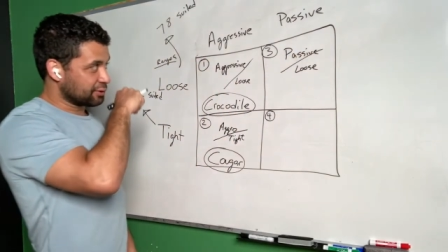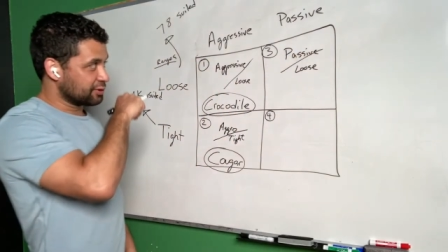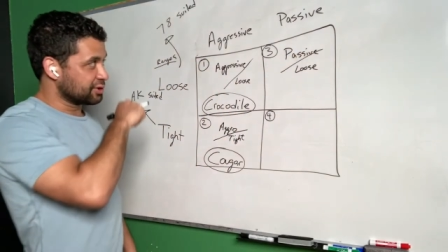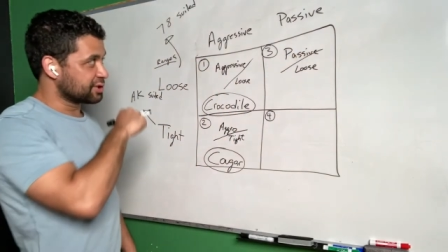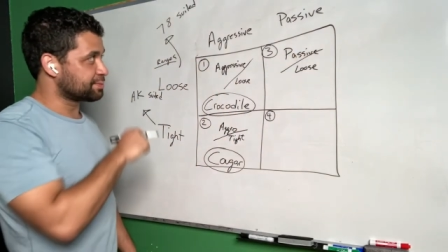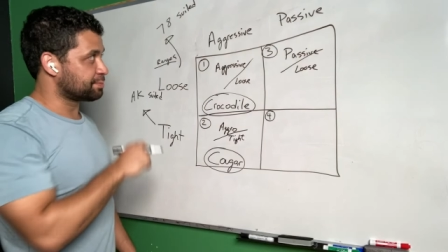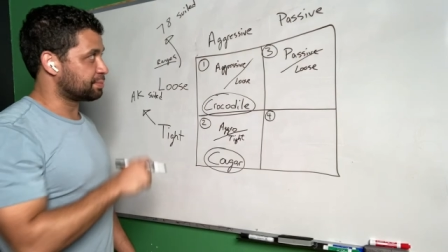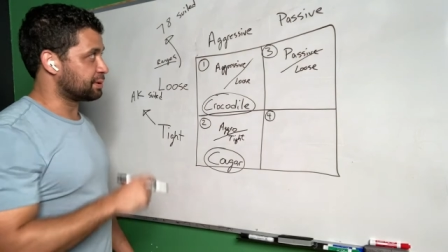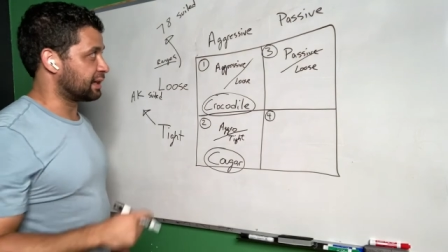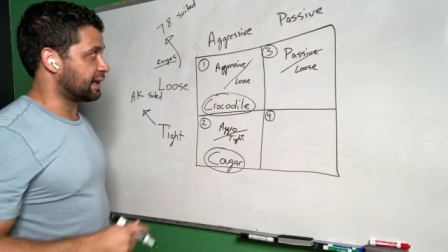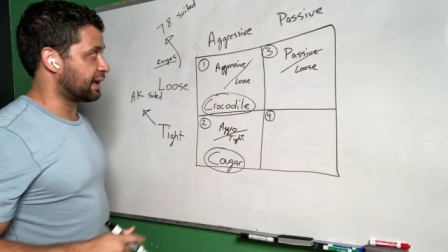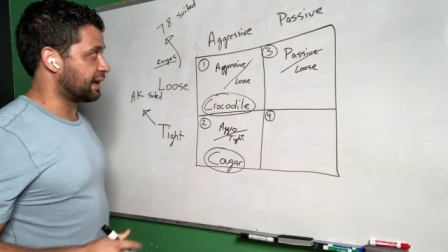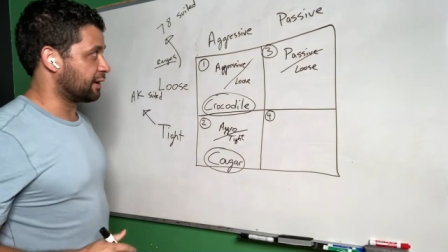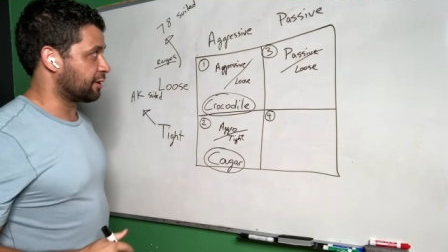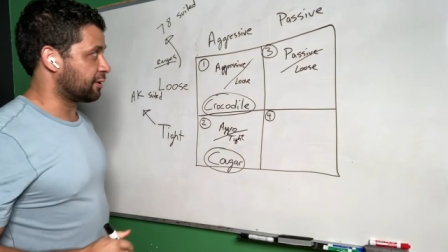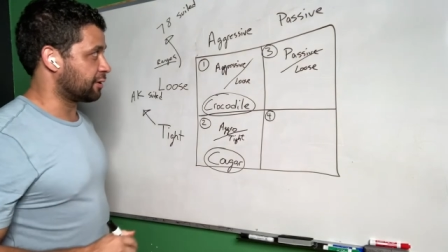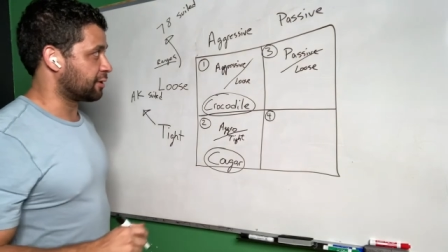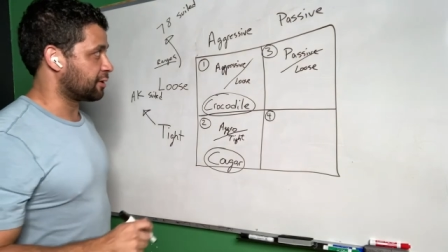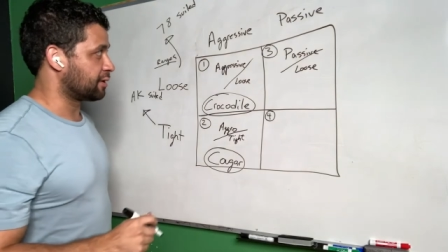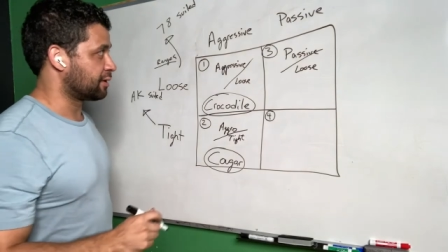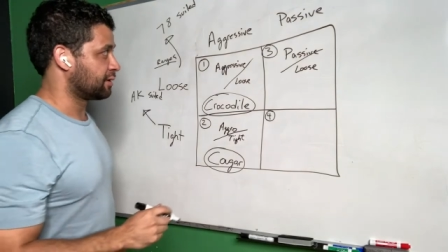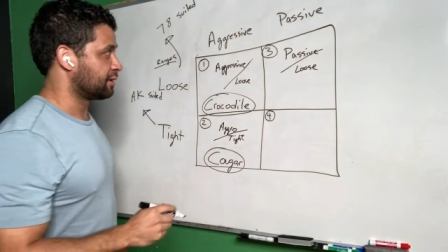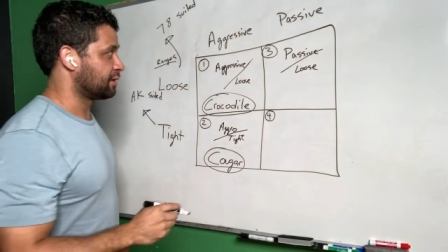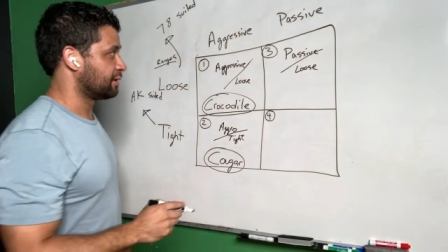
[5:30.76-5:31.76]
loose
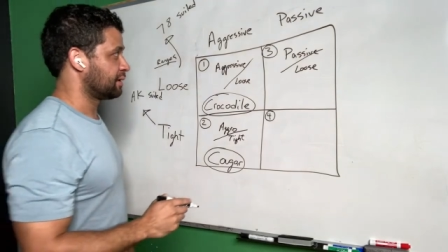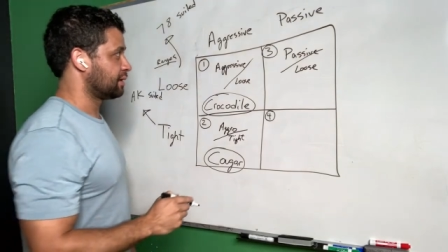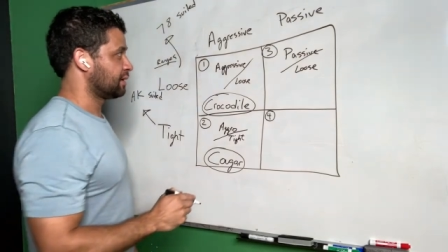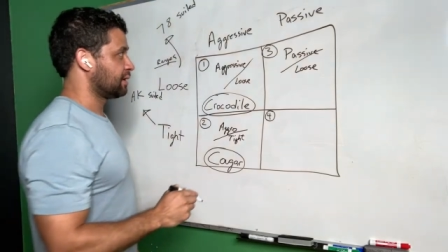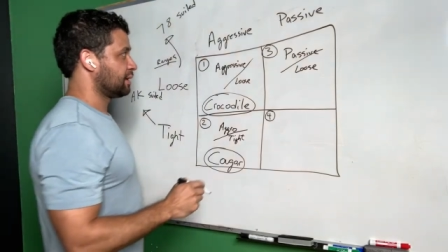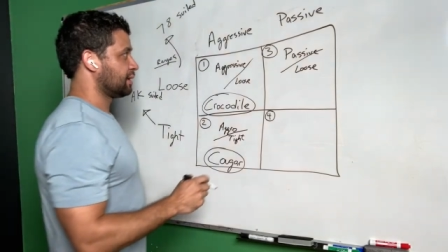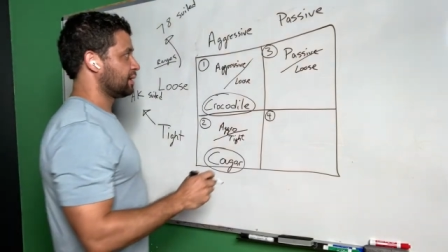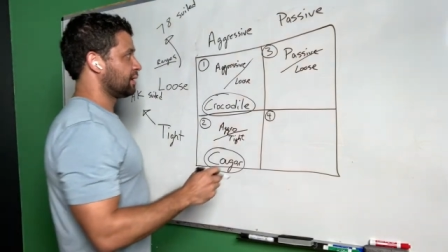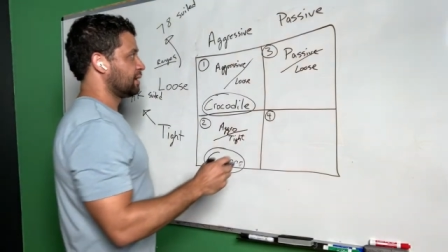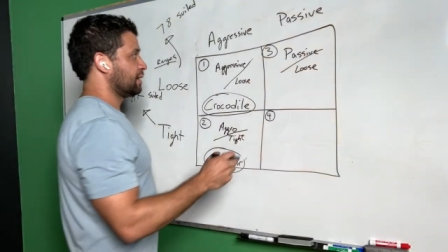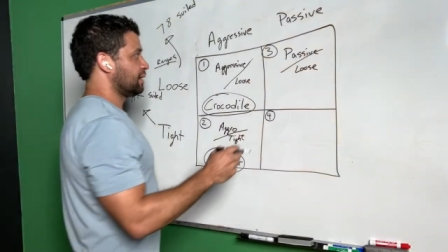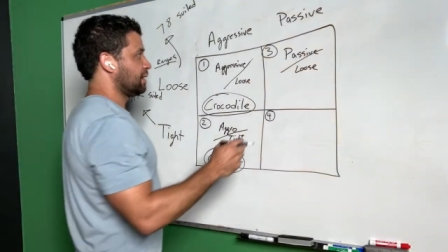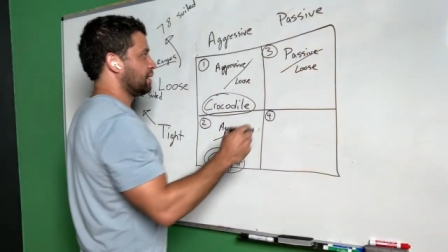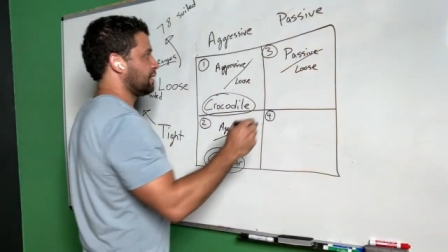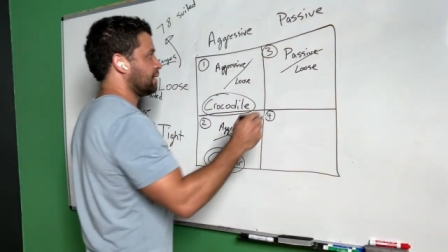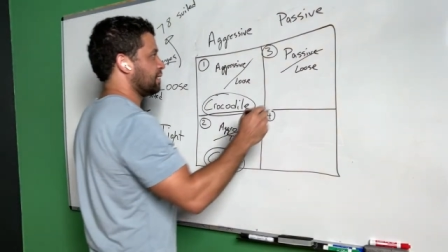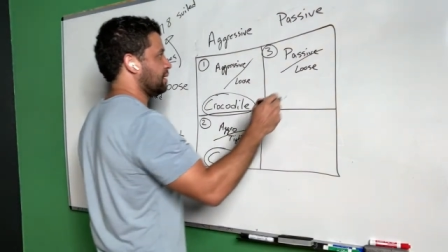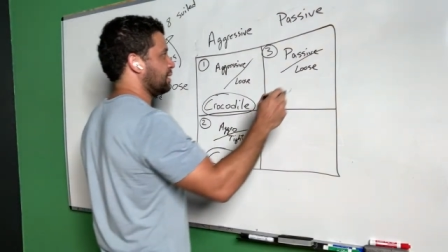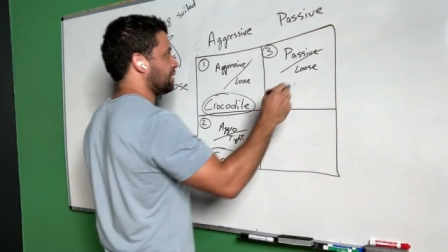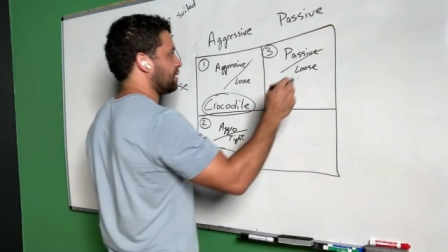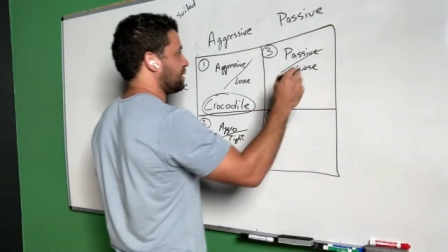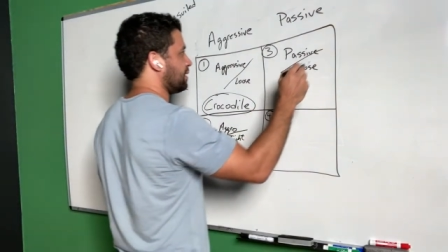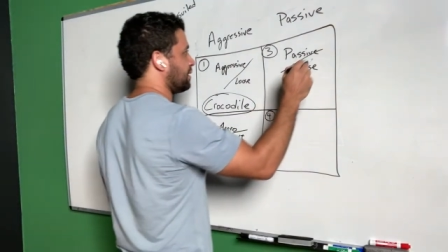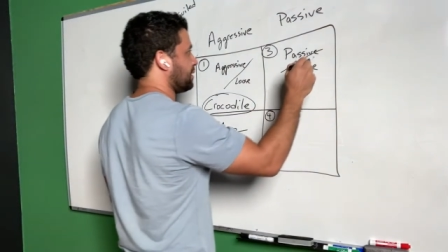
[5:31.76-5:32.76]
player,
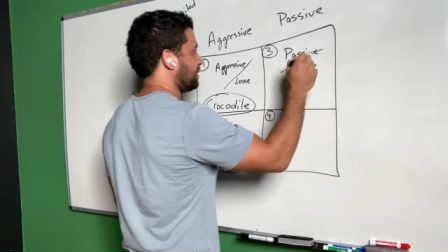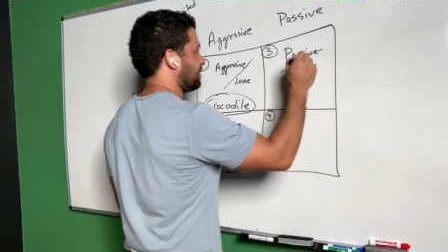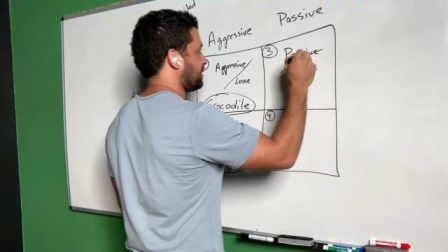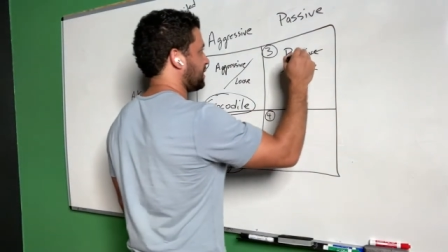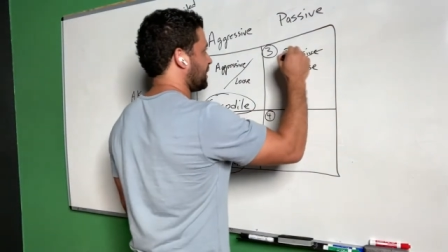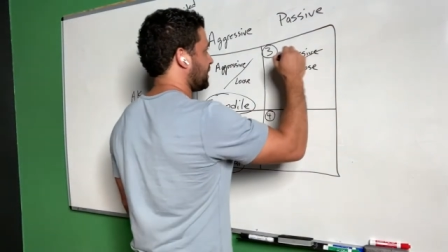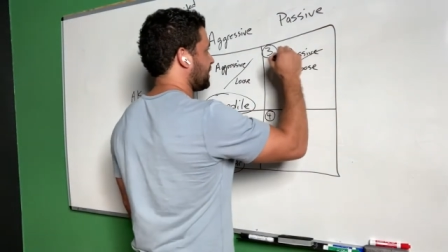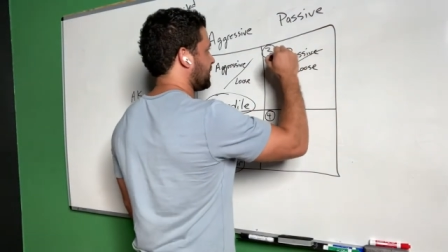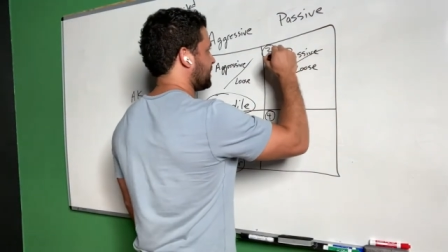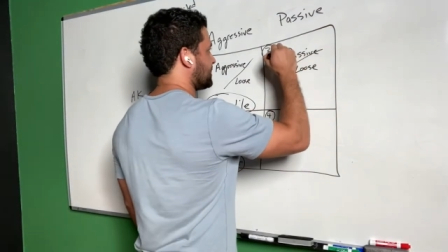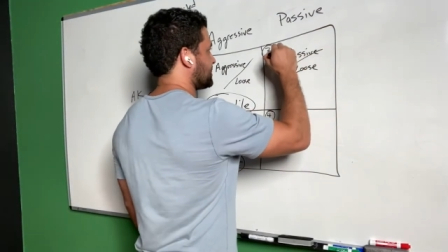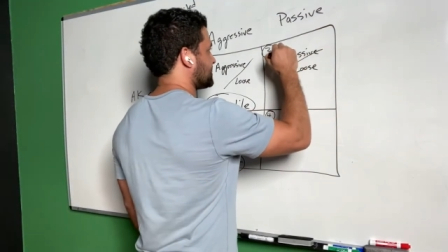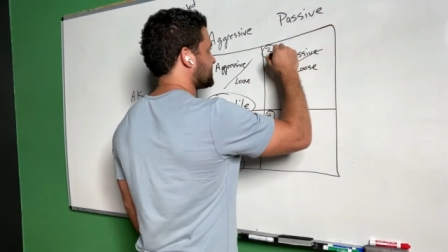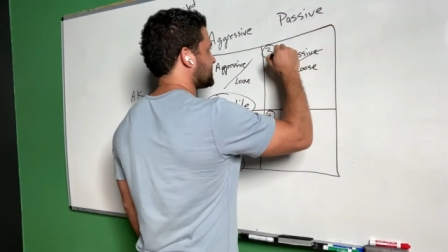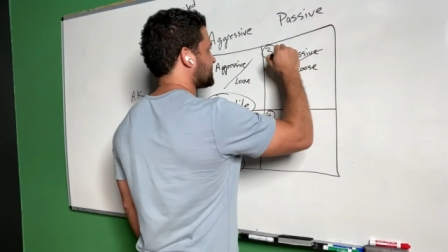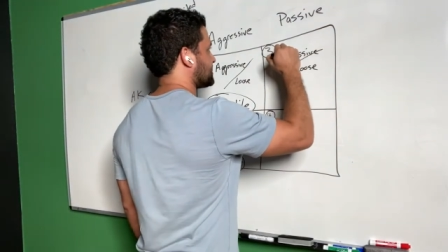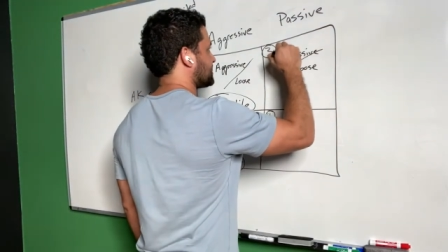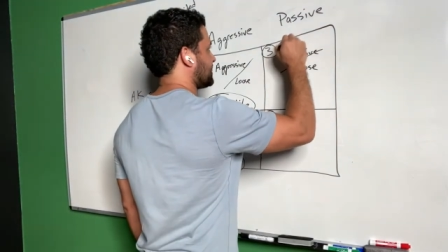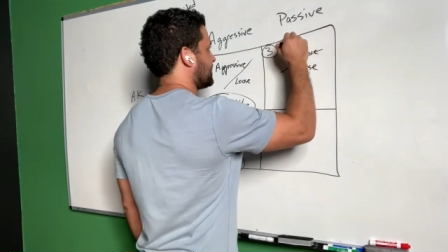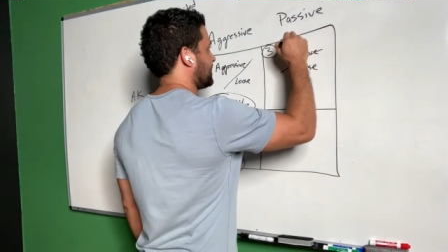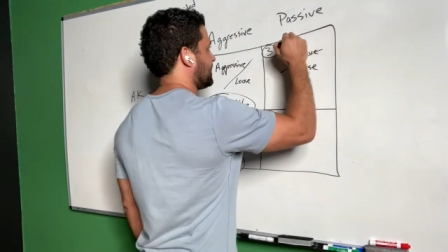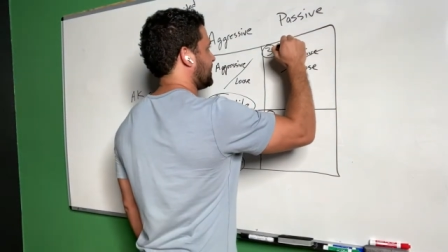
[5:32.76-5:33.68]
this